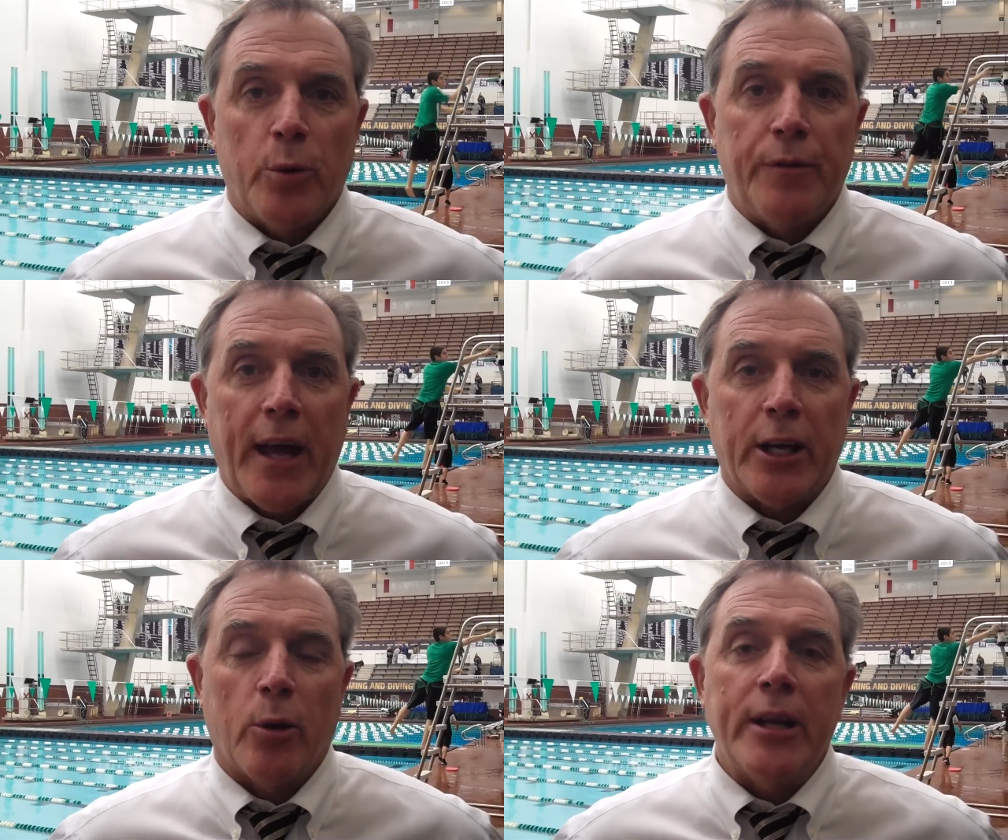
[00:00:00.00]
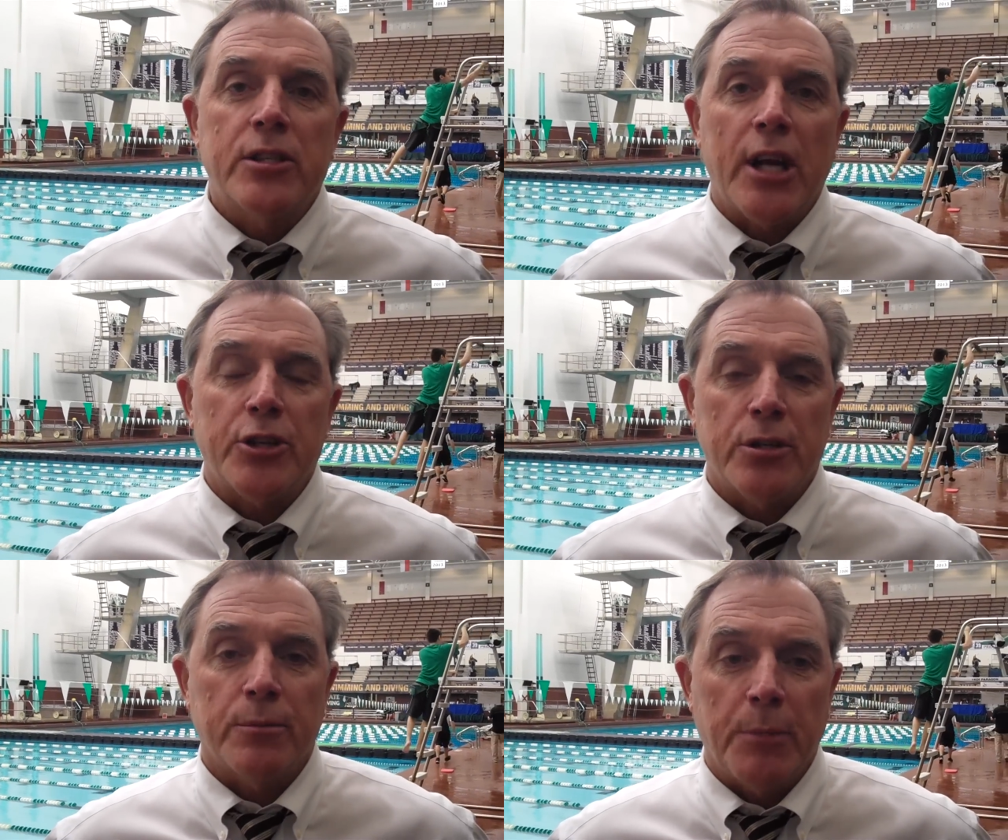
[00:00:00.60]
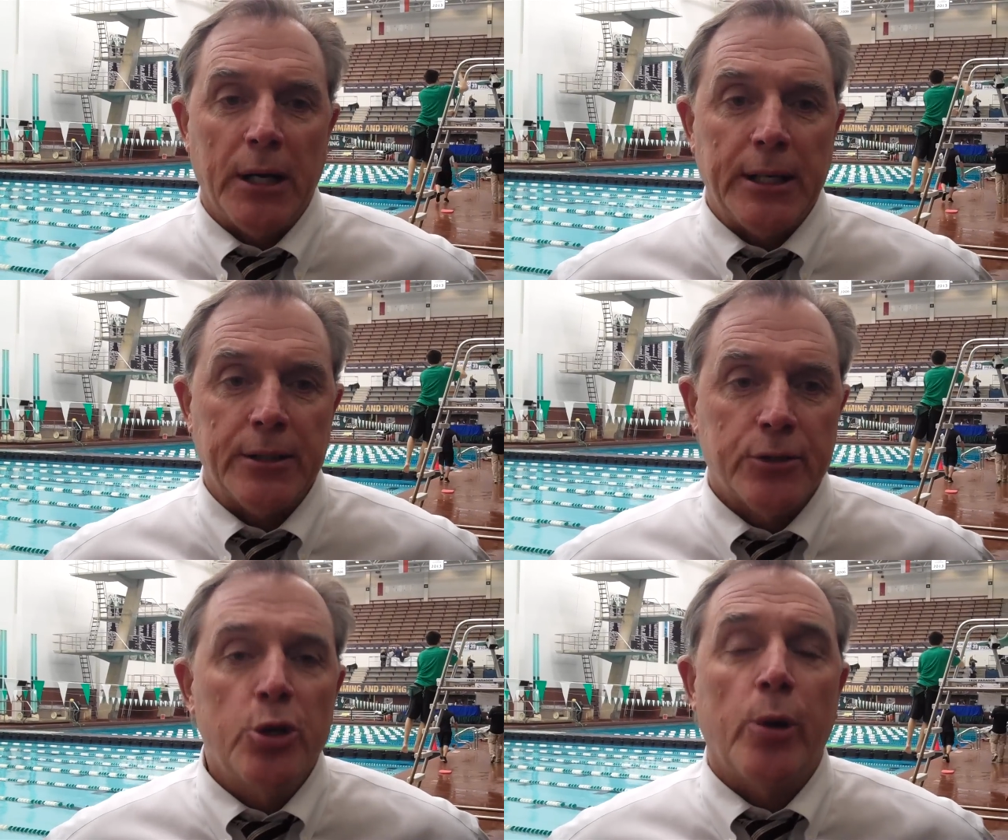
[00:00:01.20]
we, have had a great session,
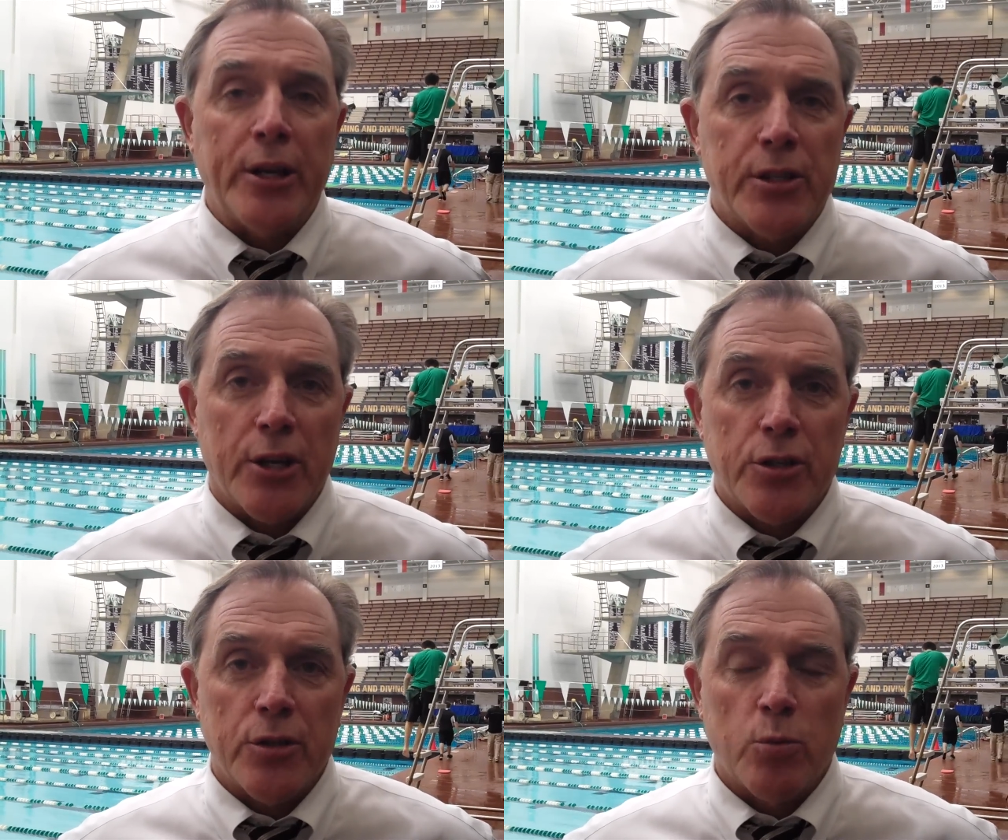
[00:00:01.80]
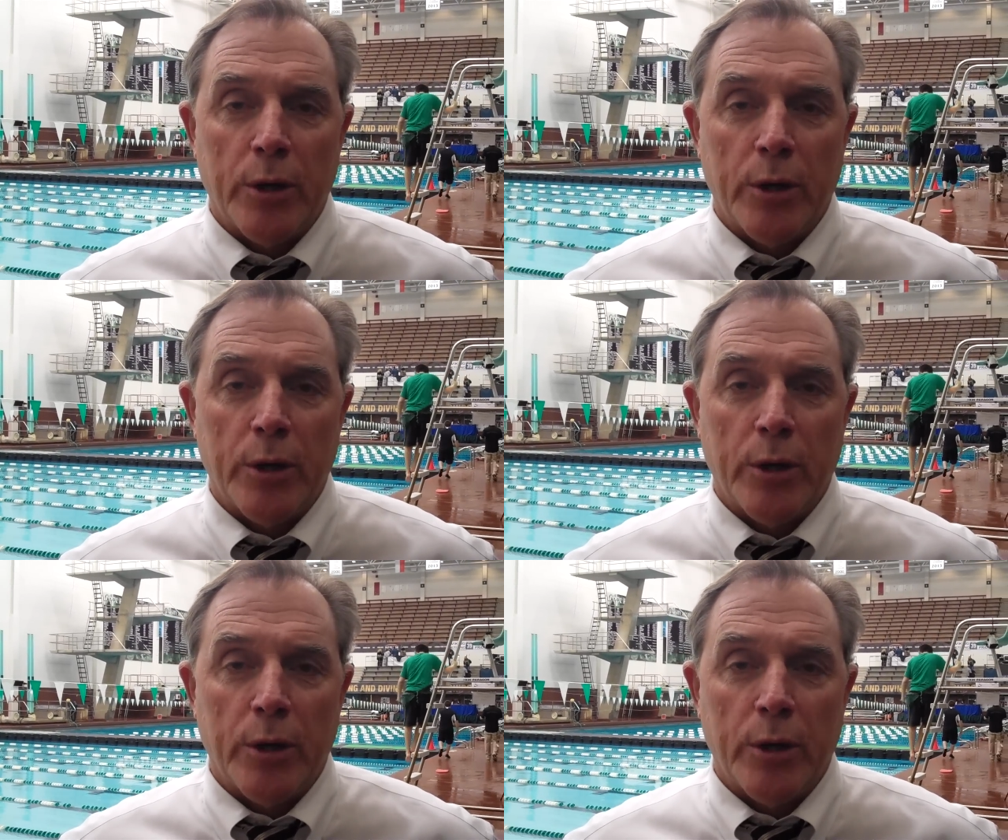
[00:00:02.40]
uh, two great sessions,